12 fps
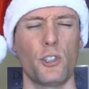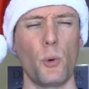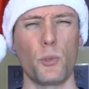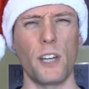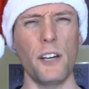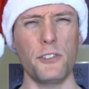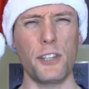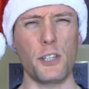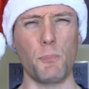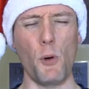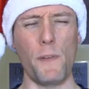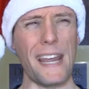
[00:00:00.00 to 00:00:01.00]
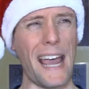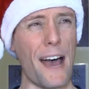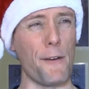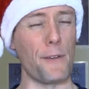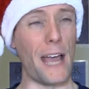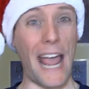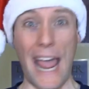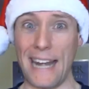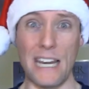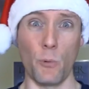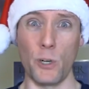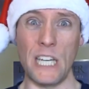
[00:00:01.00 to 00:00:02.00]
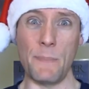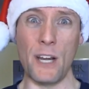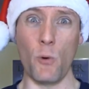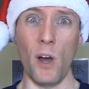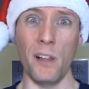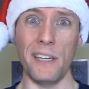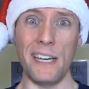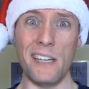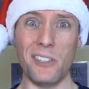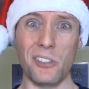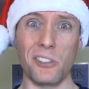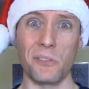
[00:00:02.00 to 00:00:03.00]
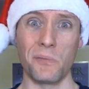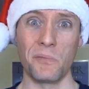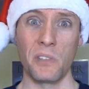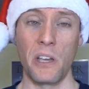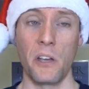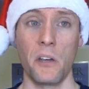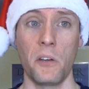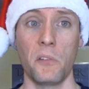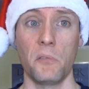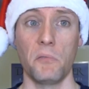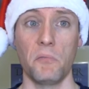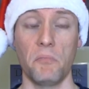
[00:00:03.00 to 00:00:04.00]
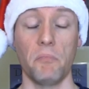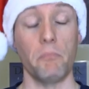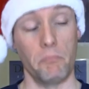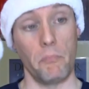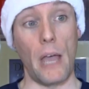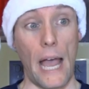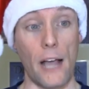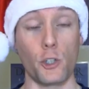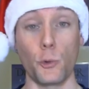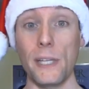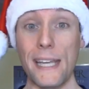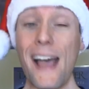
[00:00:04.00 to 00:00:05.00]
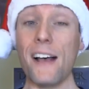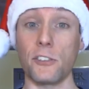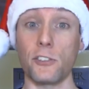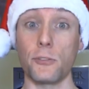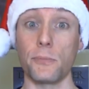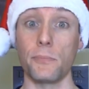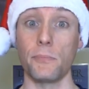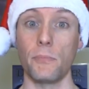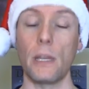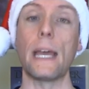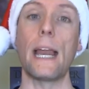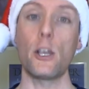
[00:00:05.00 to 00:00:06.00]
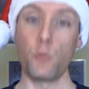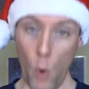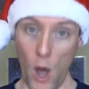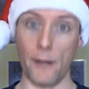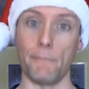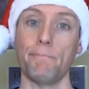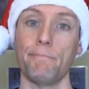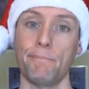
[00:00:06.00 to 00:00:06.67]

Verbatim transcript: So does this movie have any redeeming qualities? Actually, yes. It has one.